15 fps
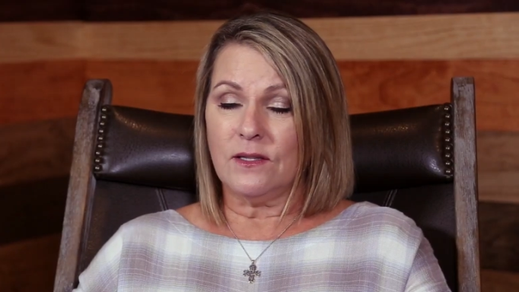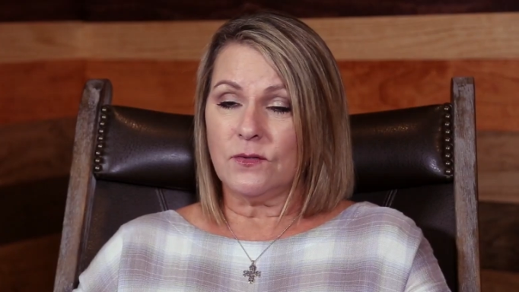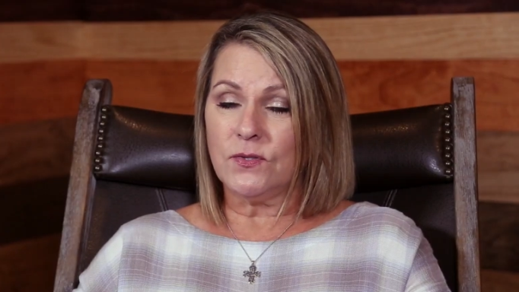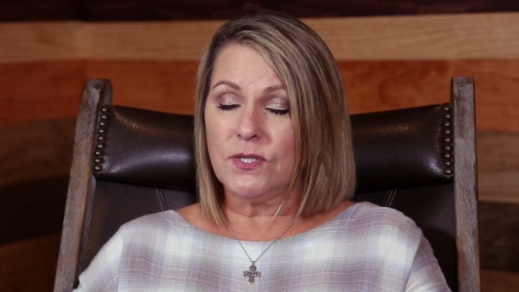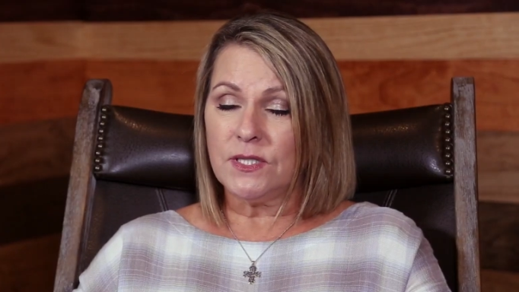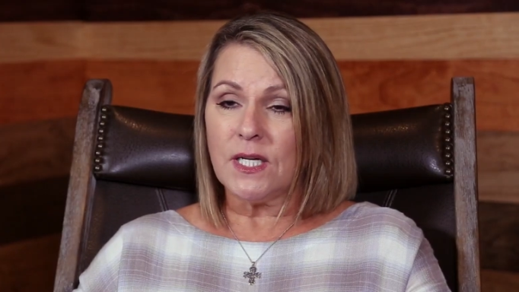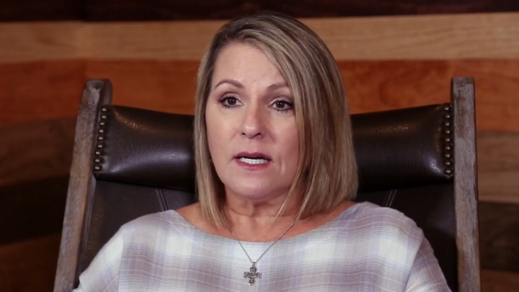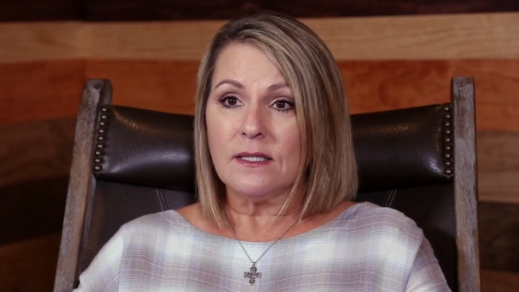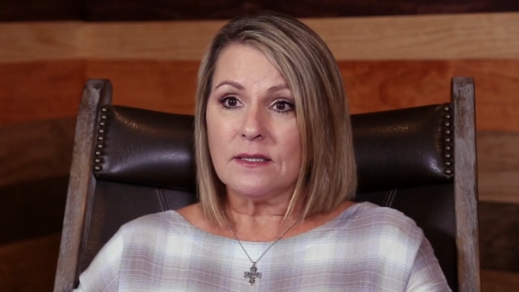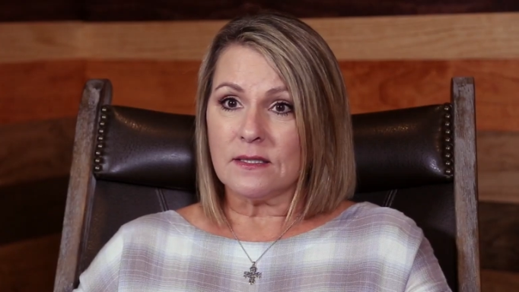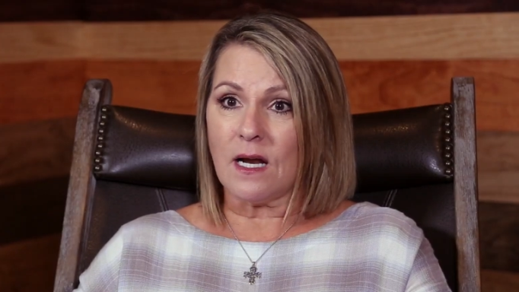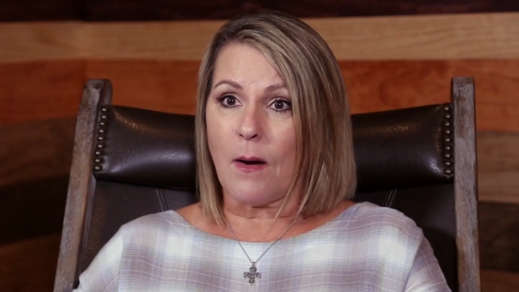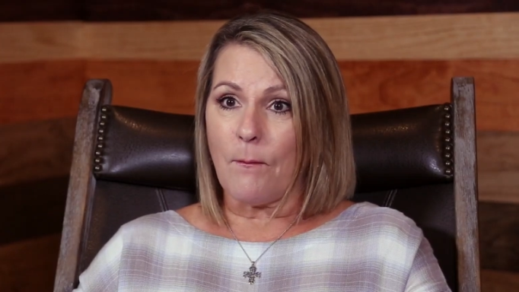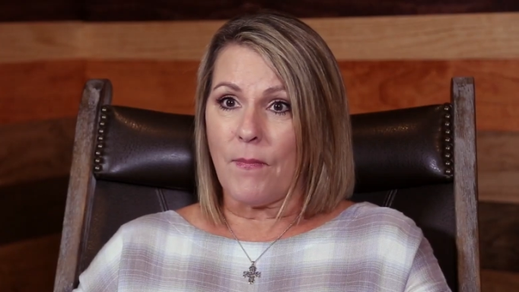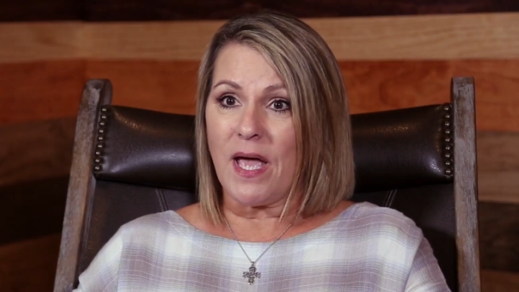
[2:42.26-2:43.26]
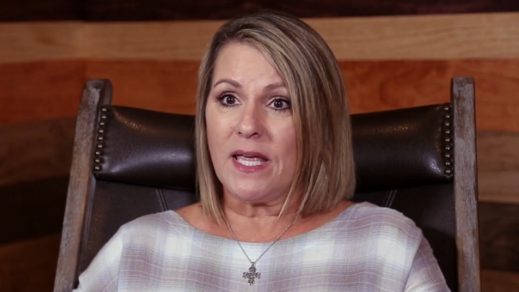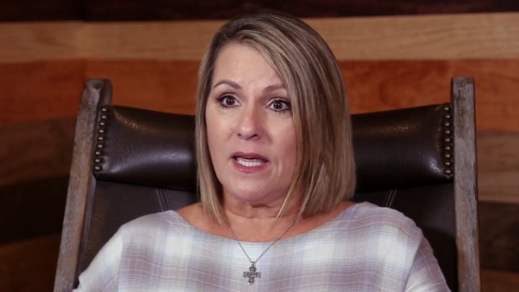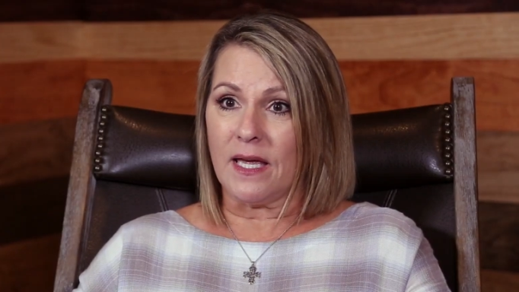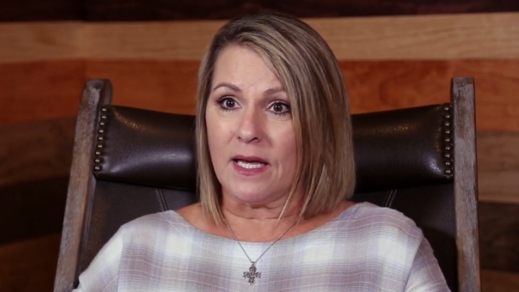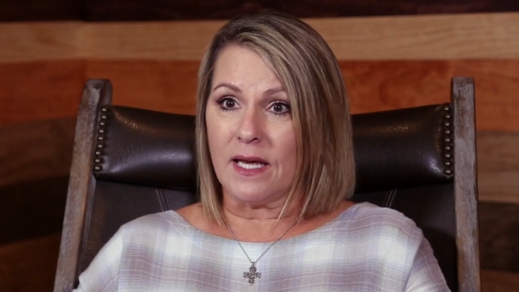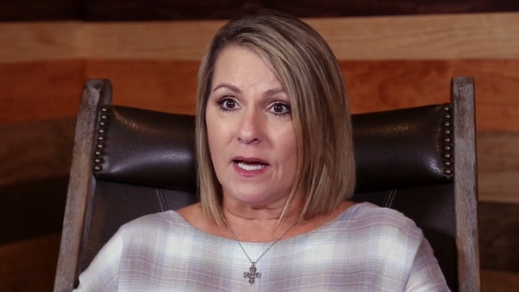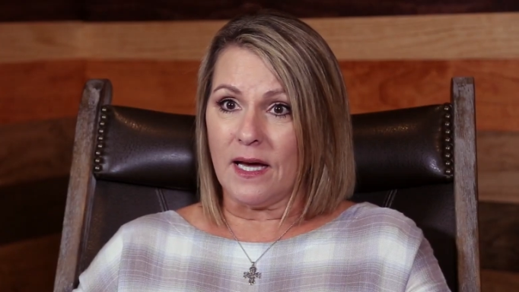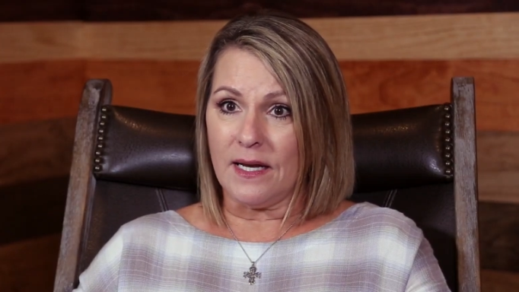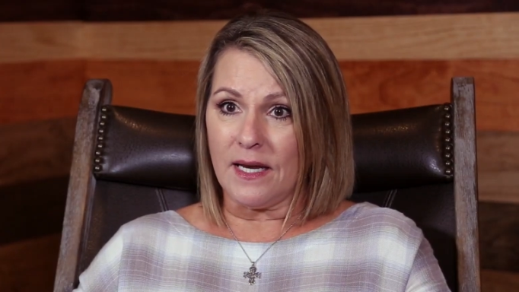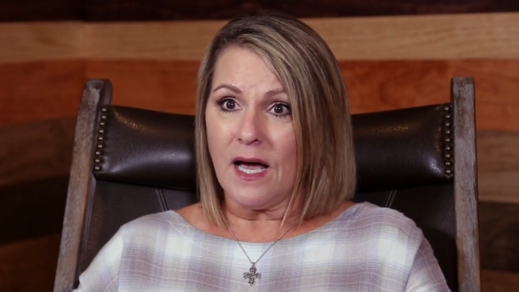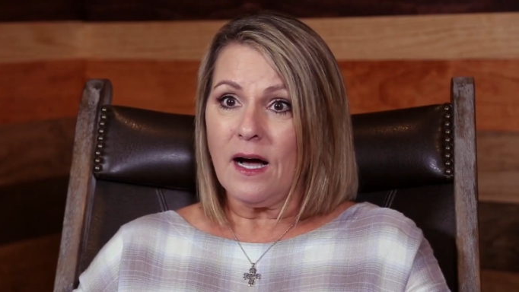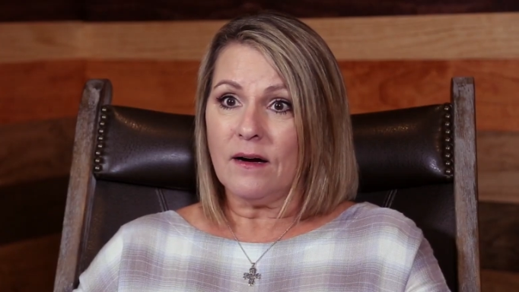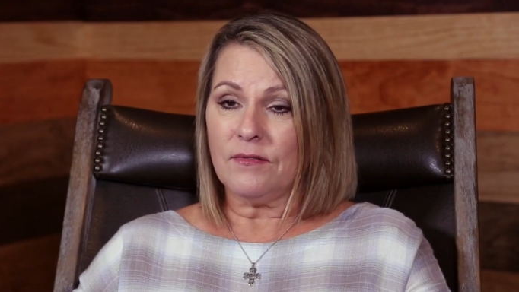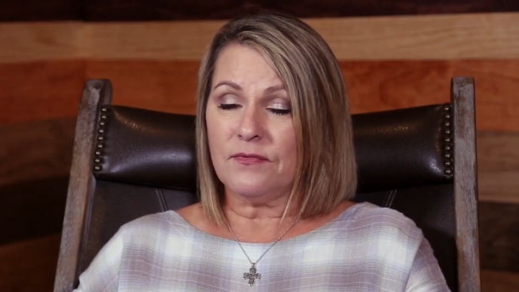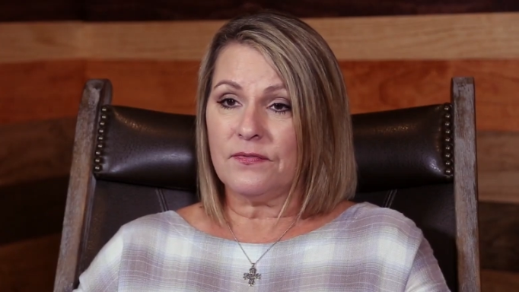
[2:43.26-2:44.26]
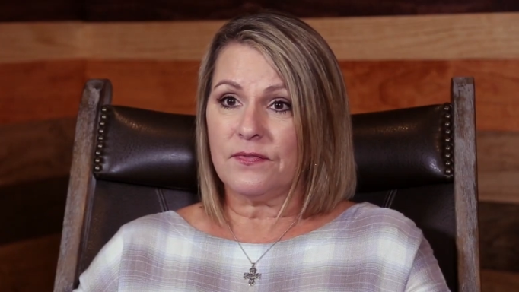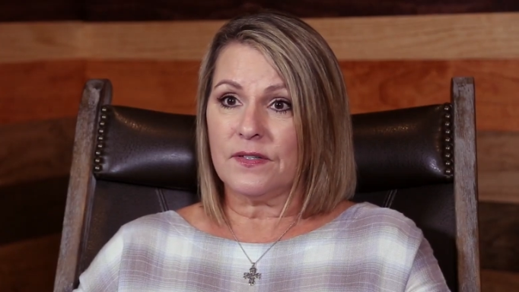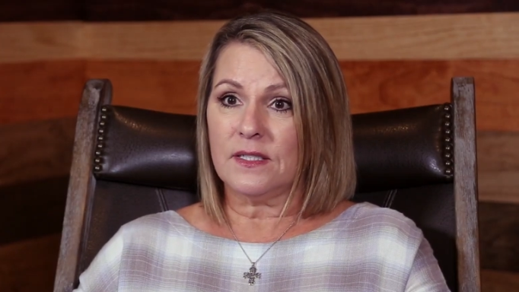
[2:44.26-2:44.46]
They're just not making enough